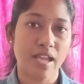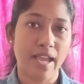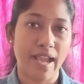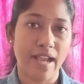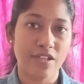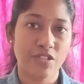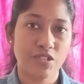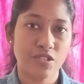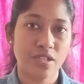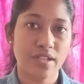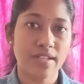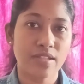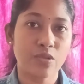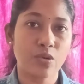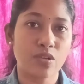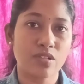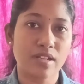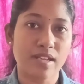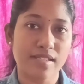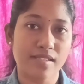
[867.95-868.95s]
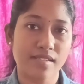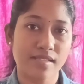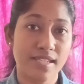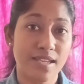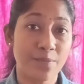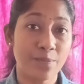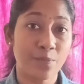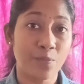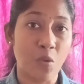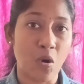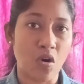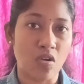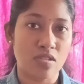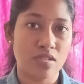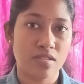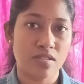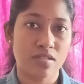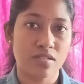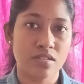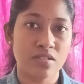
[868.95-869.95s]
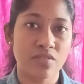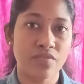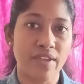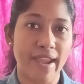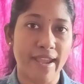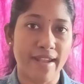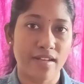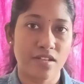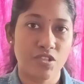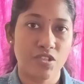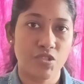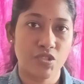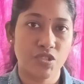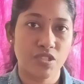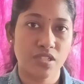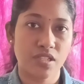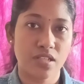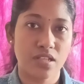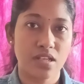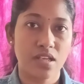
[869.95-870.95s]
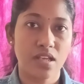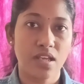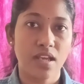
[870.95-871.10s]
actually known as the positive energy.